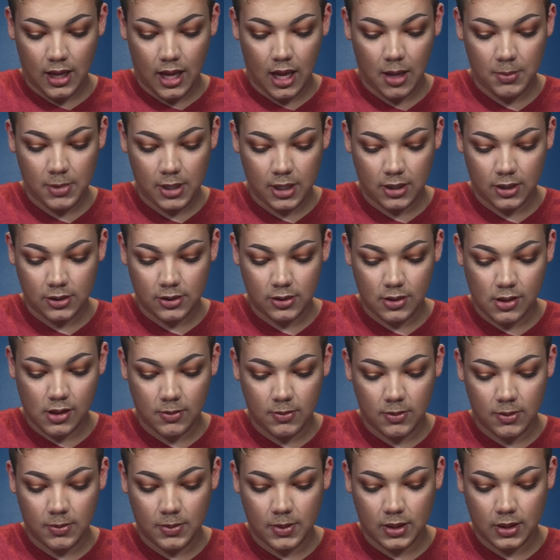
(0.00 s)
How many countries
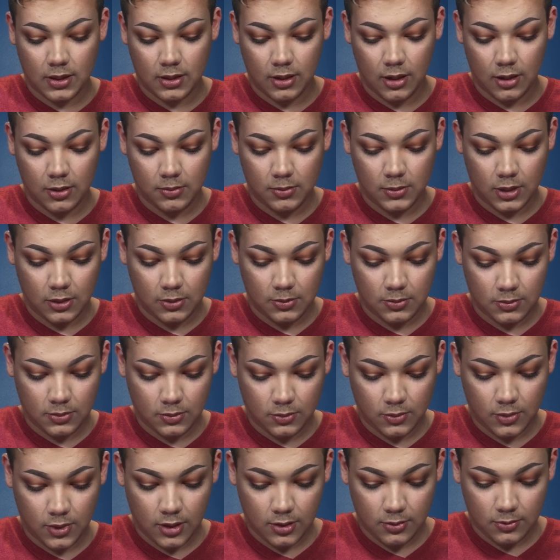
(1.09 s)
have you visited? Oh, nope.
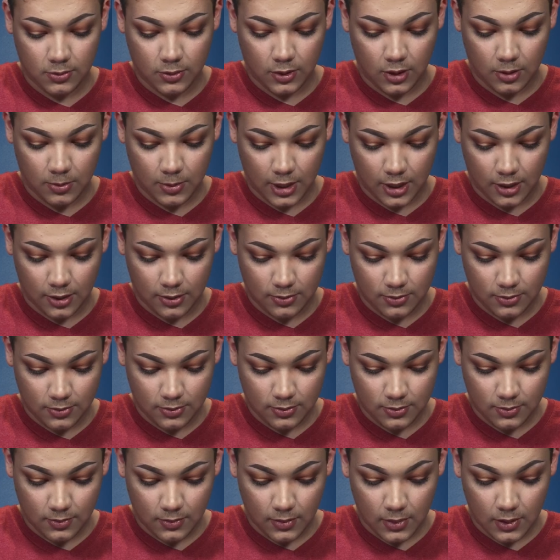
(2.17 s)
Where am I at?
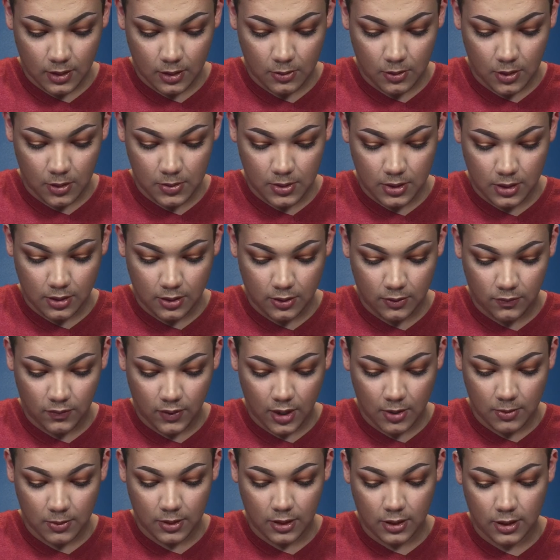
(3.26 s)
What was your
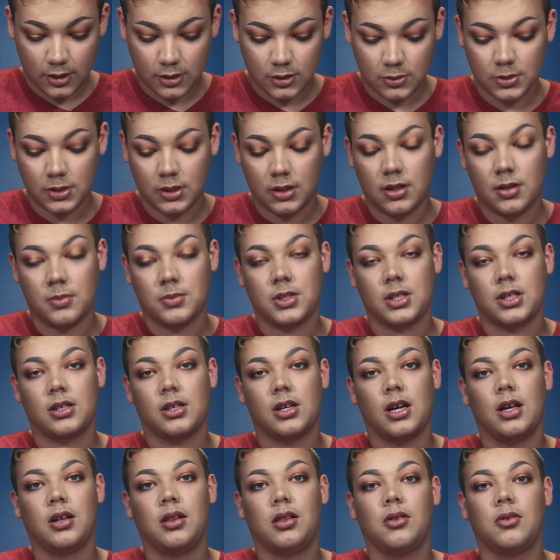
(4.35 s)
favorite / worst subject in
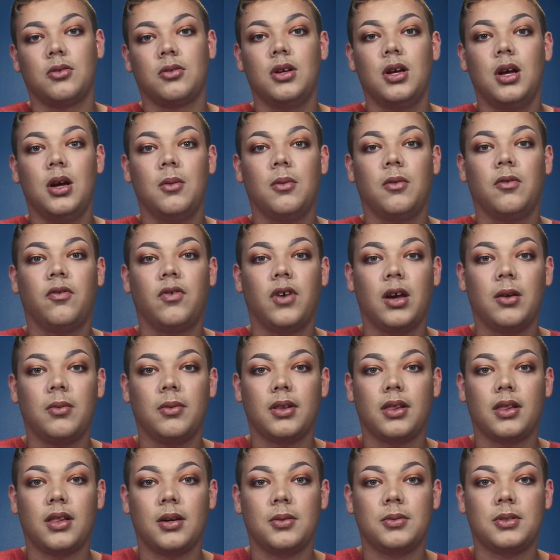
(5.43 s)
high school?
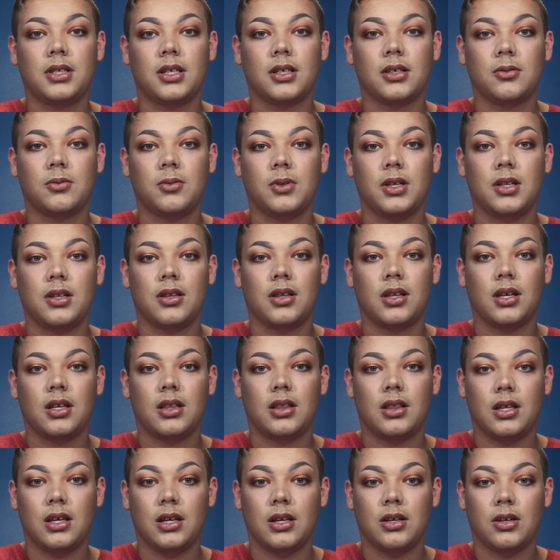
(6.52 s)
Favorite subject was
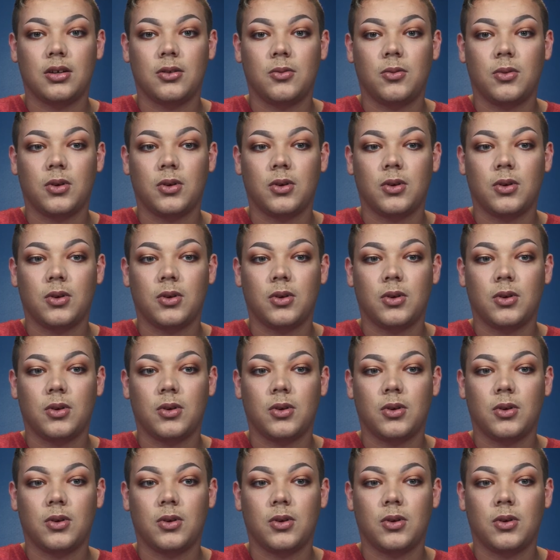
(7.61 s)
theater.